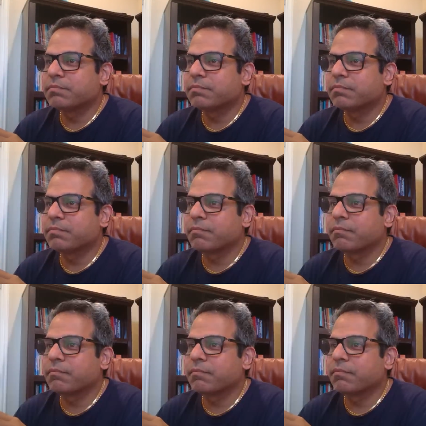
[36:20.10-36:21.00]

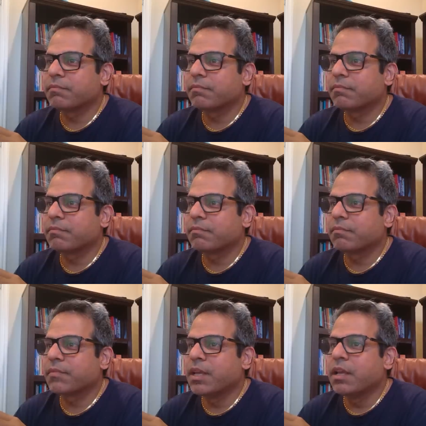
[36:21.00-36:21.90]
Nobody speaks.